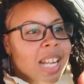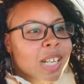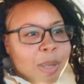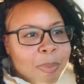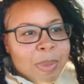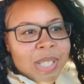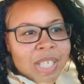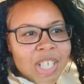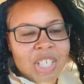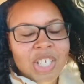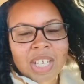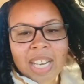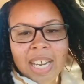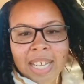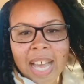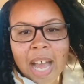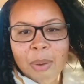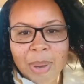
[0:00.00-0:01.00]
the position
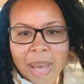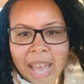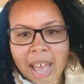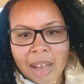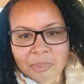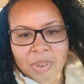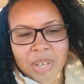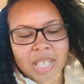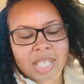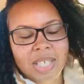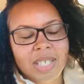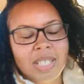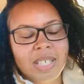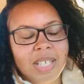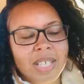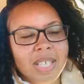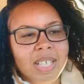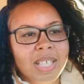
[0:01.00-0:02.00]
that God would have us
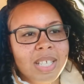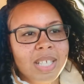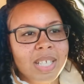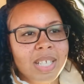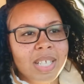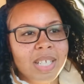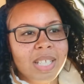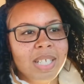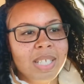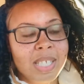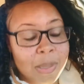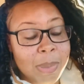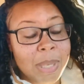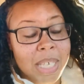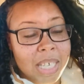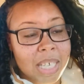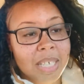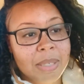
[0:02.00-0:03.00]
to
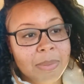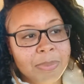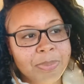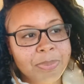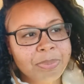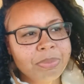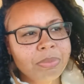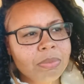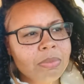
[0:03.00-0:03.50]
be in.